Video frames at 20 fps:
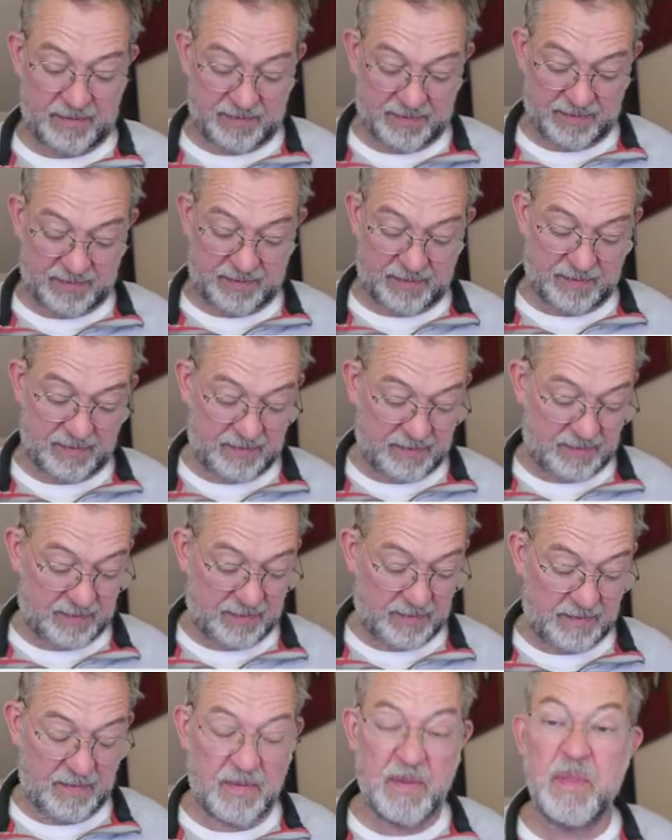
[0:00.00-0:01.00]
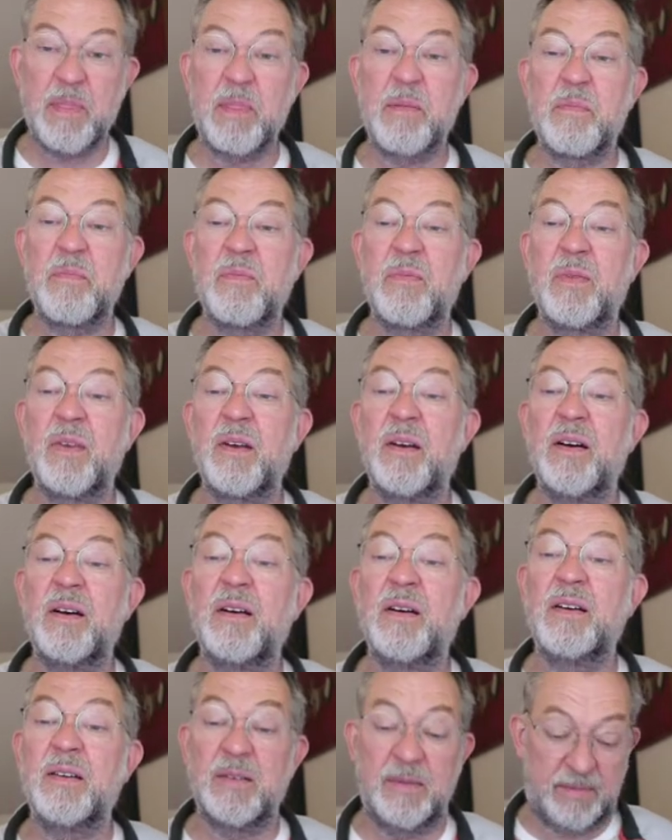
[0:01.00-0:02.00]

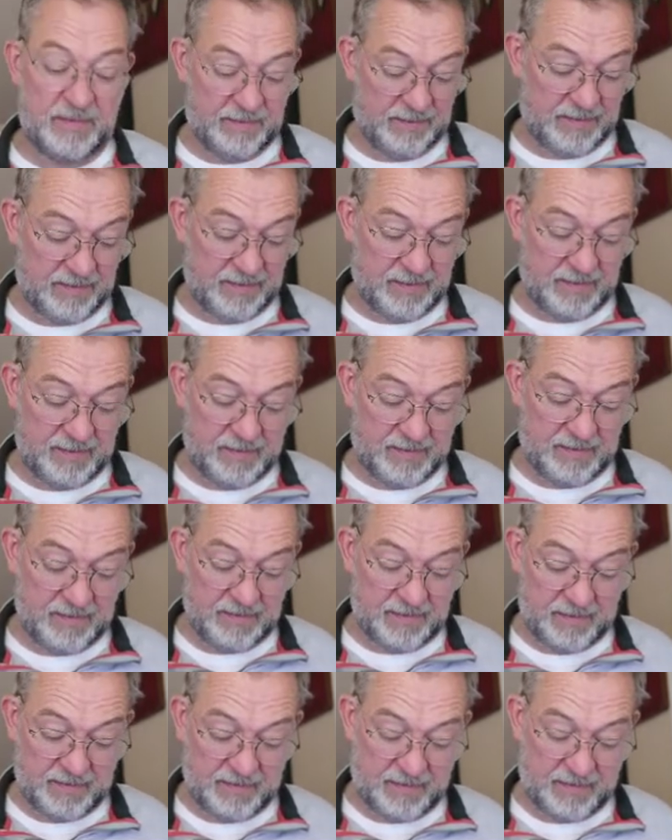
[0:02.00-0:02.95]
Nothing is said.